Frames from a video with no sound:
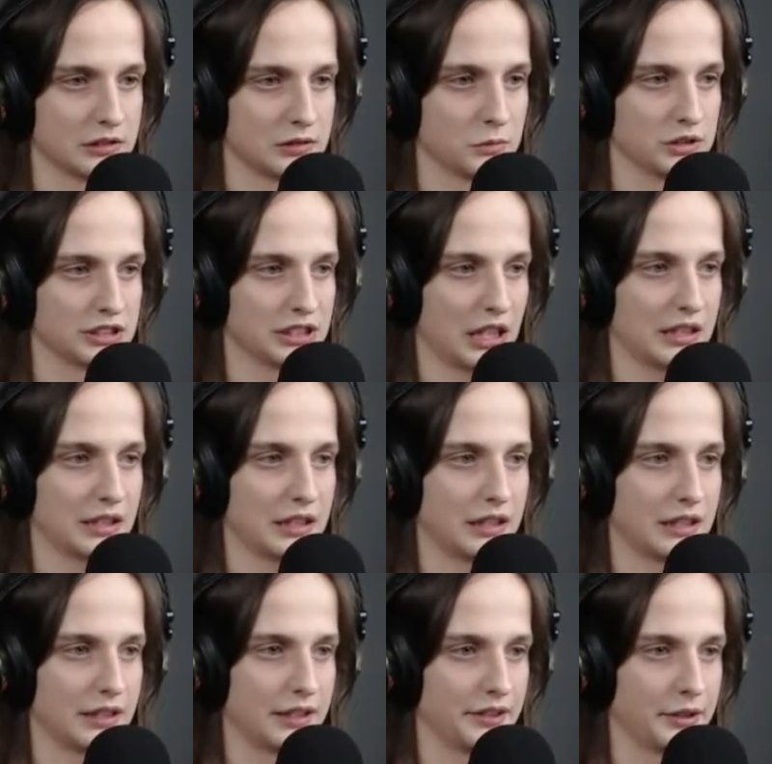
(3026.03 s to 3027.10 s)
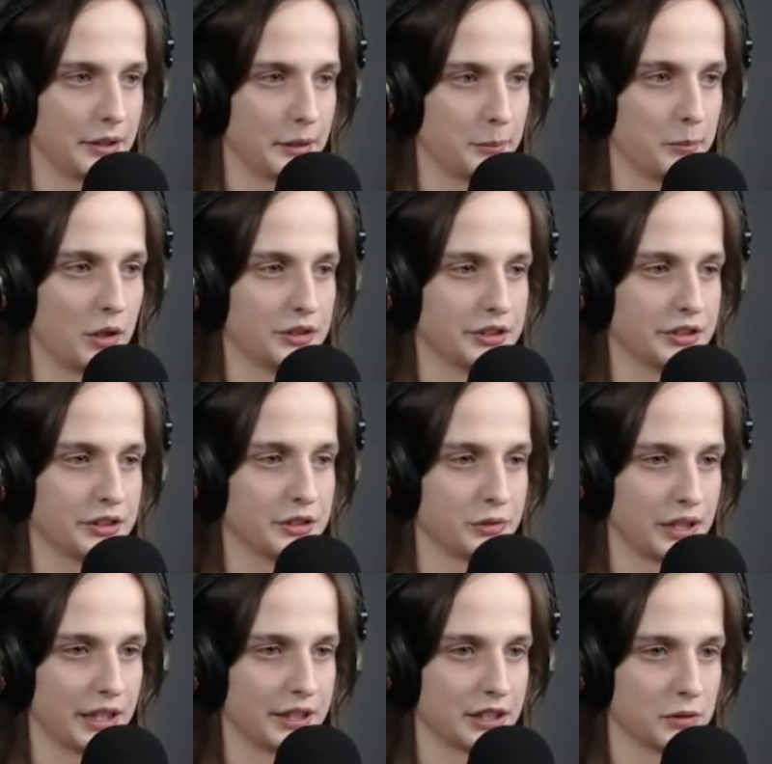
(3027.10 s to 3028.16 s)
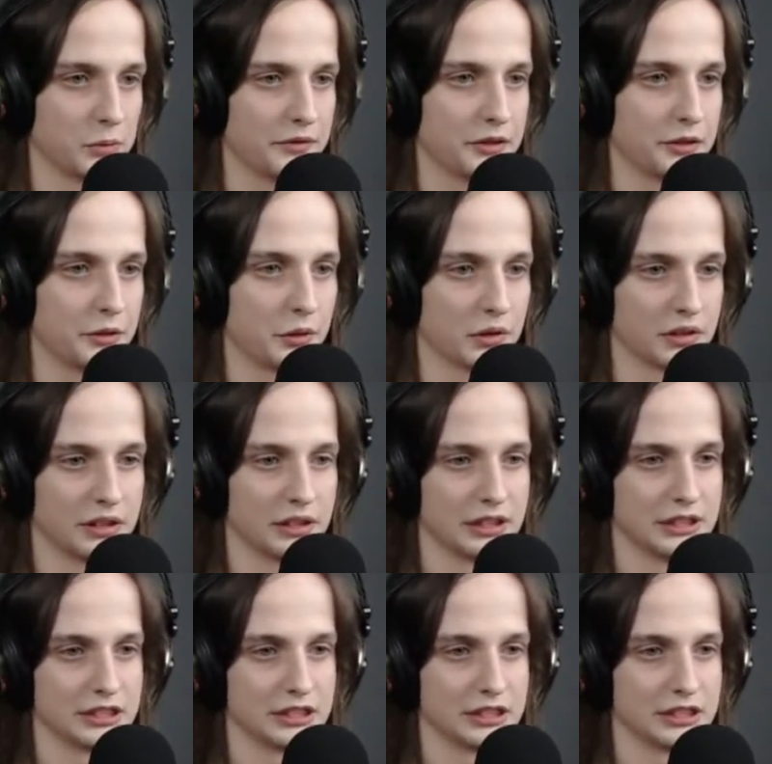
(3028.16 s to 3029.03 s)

was kind of bonded together with the door,